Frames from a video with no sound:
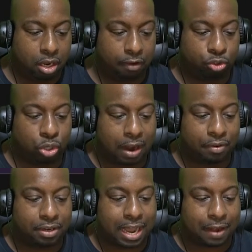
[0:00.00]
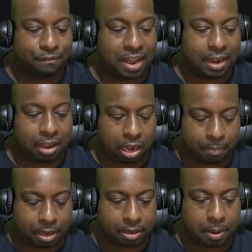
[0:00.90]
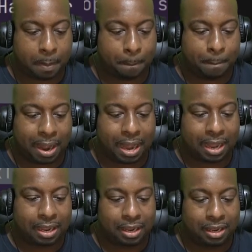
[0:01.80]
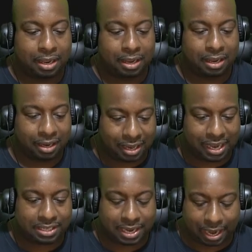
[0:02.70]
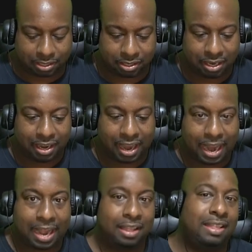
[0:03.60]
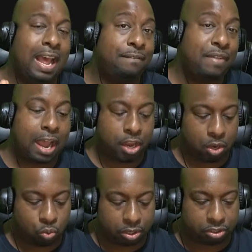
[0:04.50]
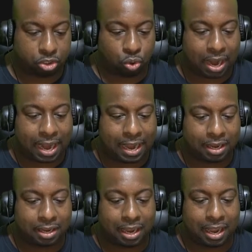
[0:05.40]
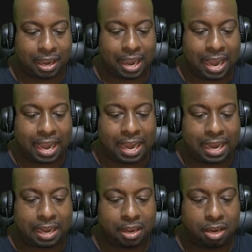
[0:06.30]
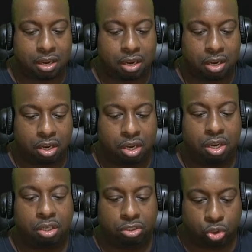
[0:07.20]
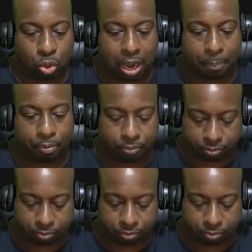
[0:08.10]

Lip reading: of driver.findElement by link text, and that value was drag and drop.